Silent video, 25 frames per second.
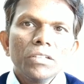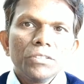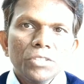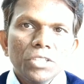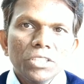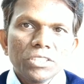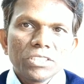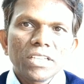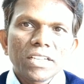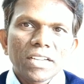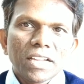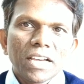
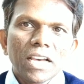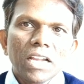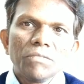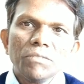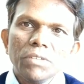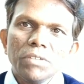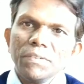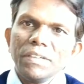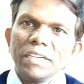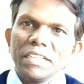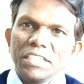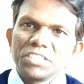These are
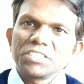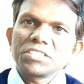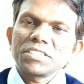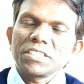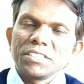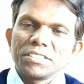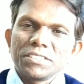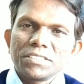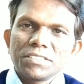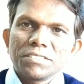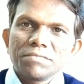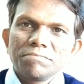all we will
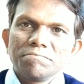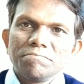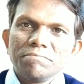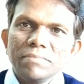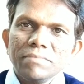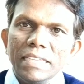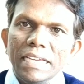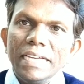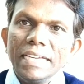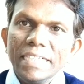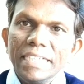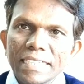discuss
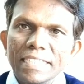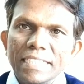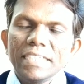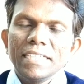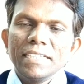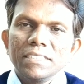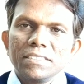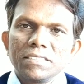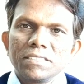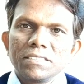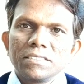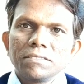in
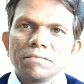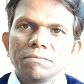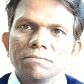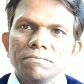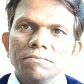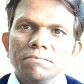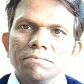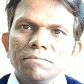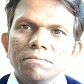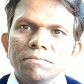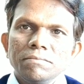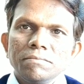details.
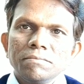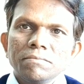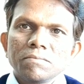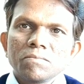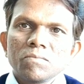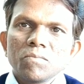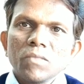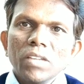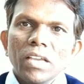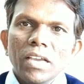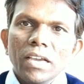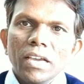
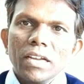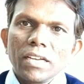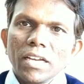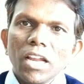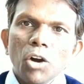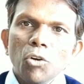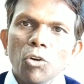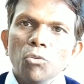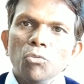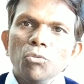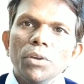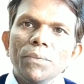
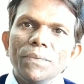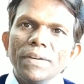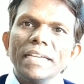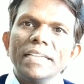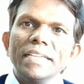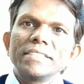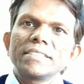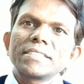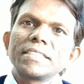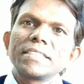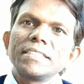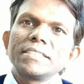Now we
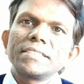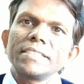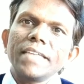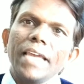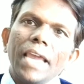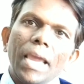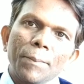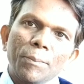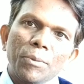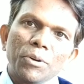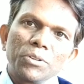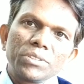will discuss
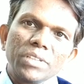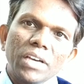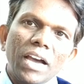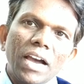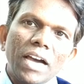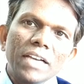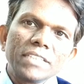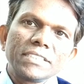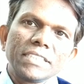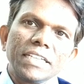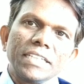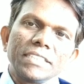about the
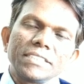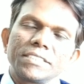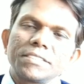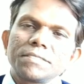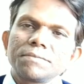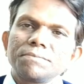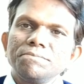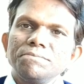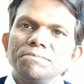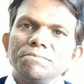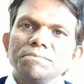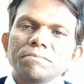
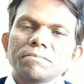hazards.